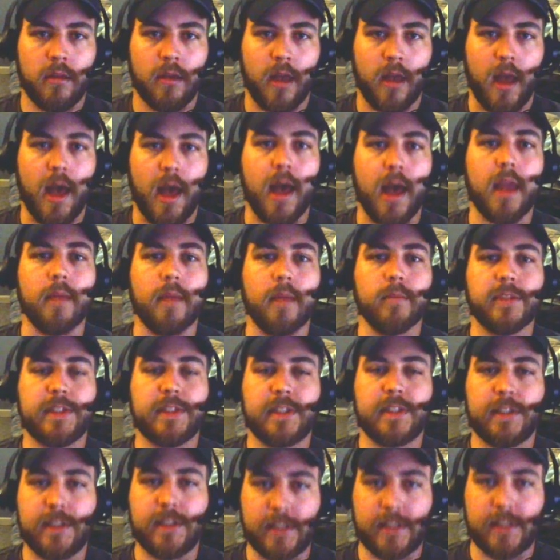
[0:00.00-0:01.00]
I am
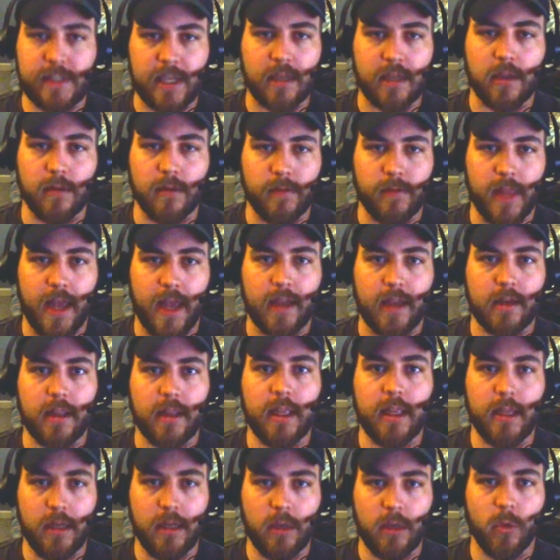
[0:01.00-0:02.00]
sick of that
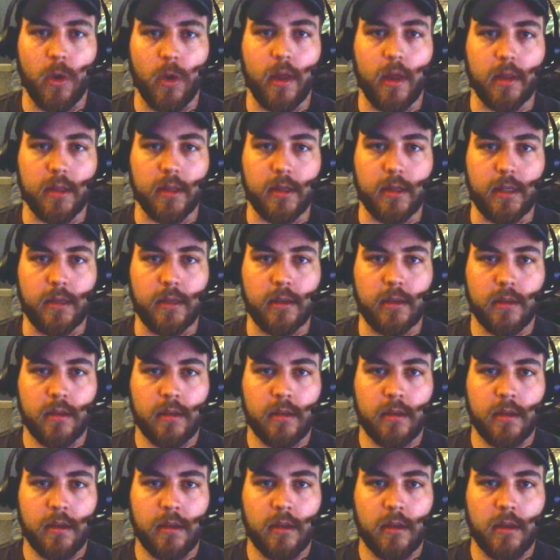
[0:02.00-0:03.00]
inequality.
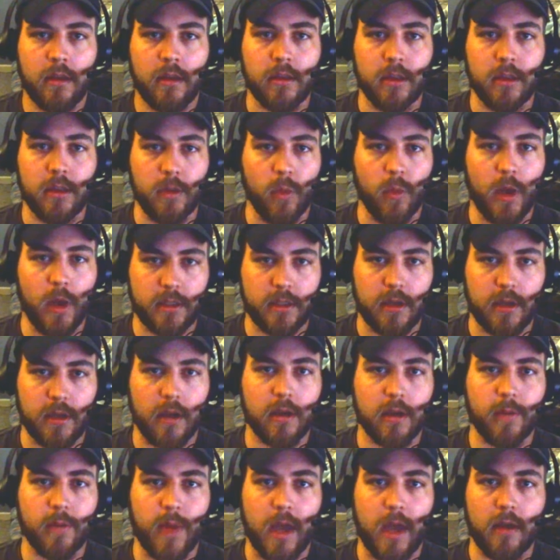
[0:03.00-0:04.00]
You want to
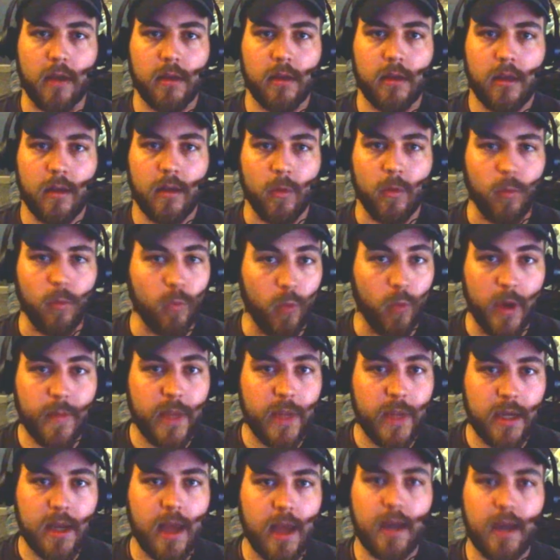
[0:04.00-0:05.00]
talk about
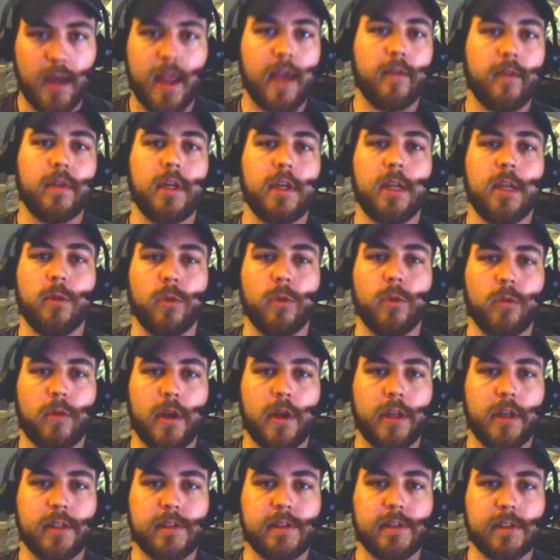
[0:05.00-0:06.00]
women not having equal
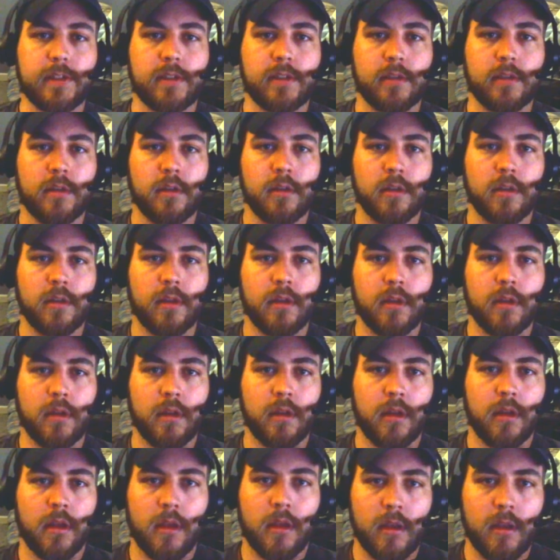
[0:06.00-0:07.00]
rights?
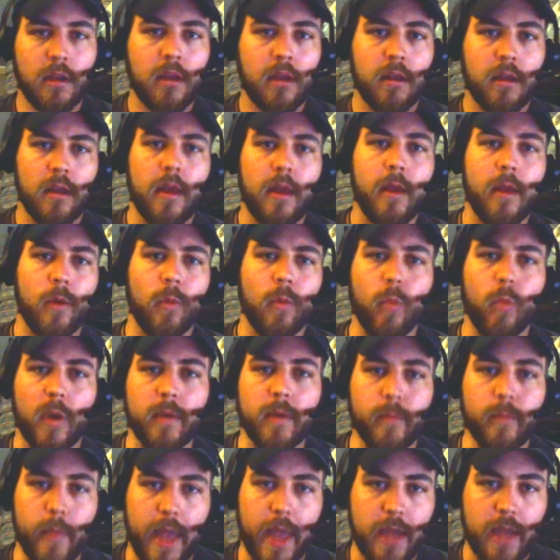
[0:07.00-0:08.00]

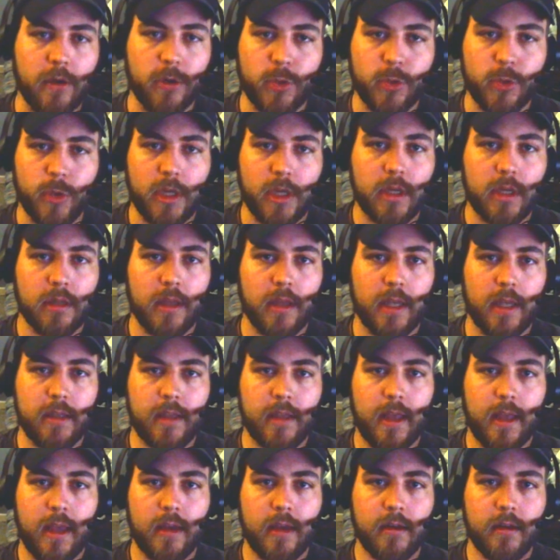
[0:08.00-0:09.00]
When men are treated like
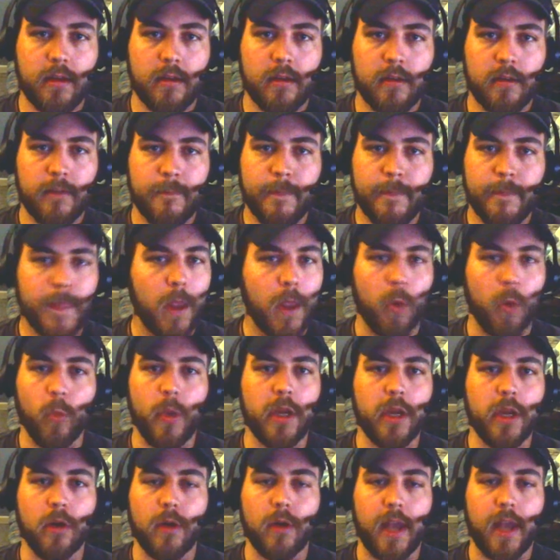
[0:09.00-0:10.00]
that,
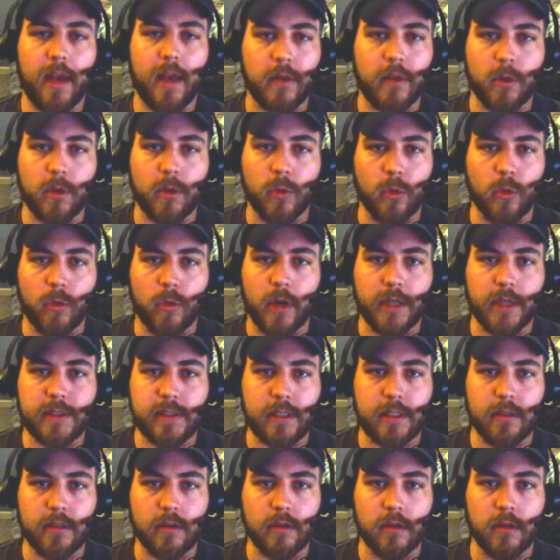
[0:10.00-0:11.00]
we don't have equal rights
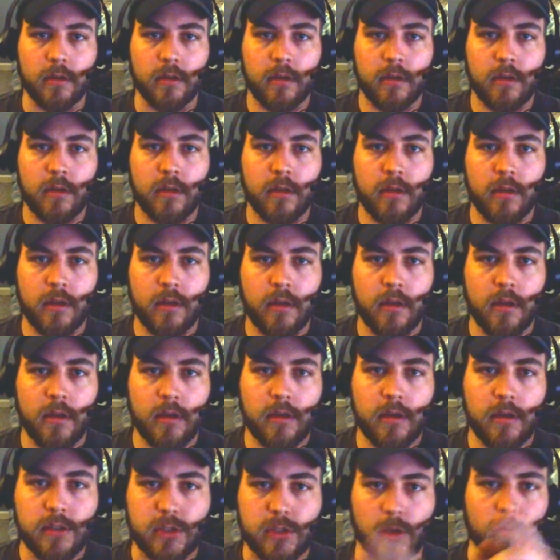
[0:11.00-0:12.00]
either.
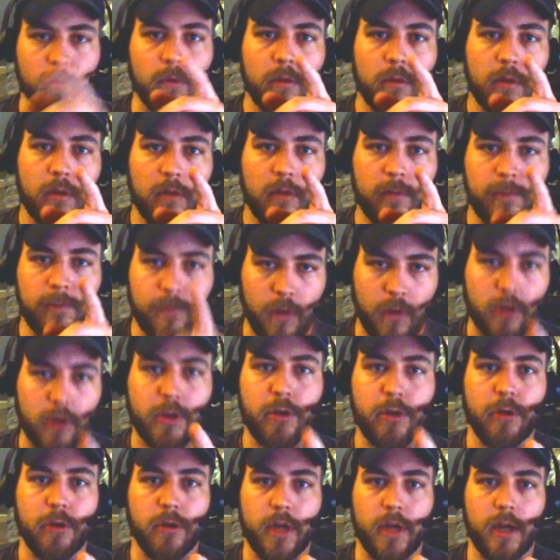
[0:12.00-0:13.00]
So fuck
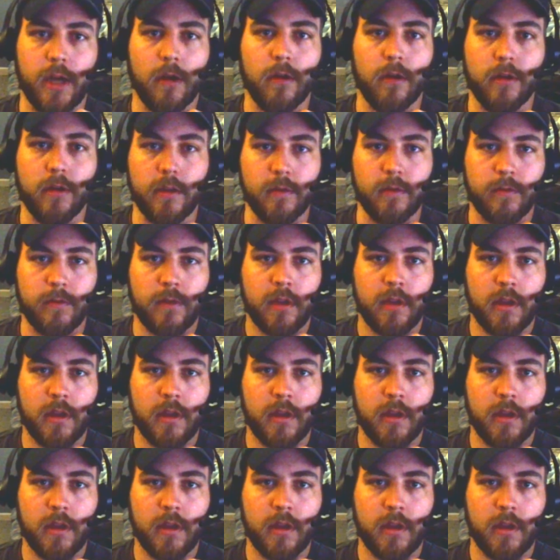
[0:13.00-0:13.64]
your narrative.